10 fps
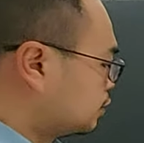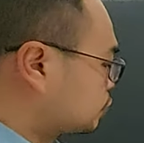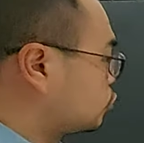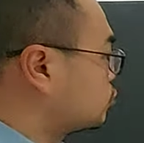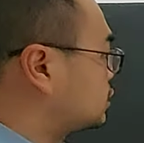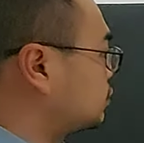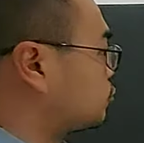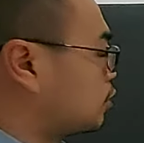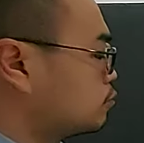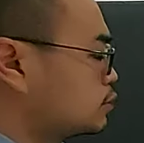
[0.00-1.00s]
chosen
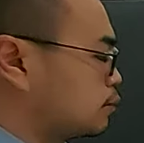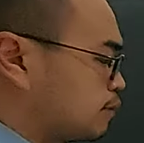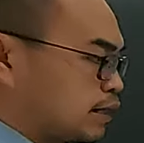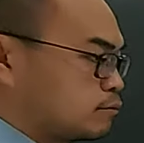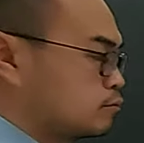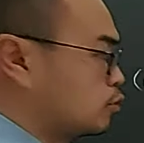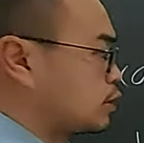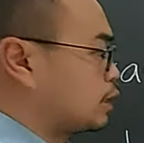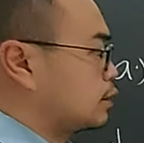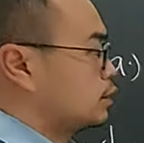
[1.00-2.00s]
from the men.
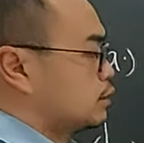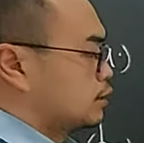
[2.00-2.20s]
Alright,